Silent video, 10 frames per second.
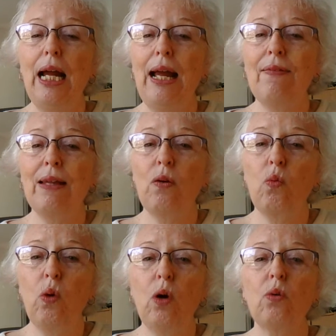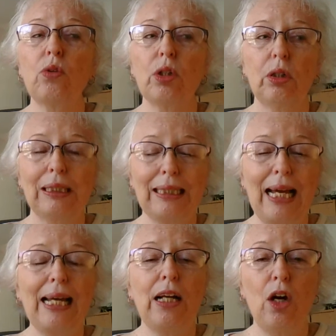and they won't
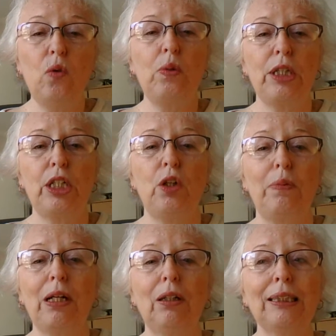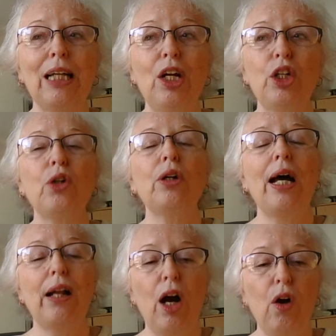sign on with you because you're
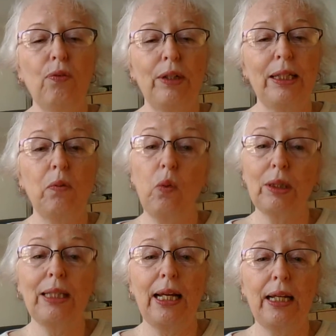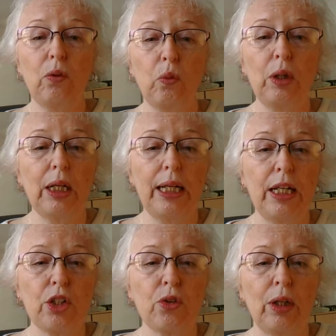not offering them what they really
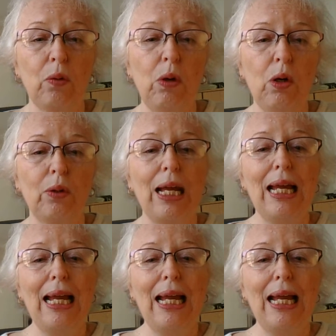and truly want.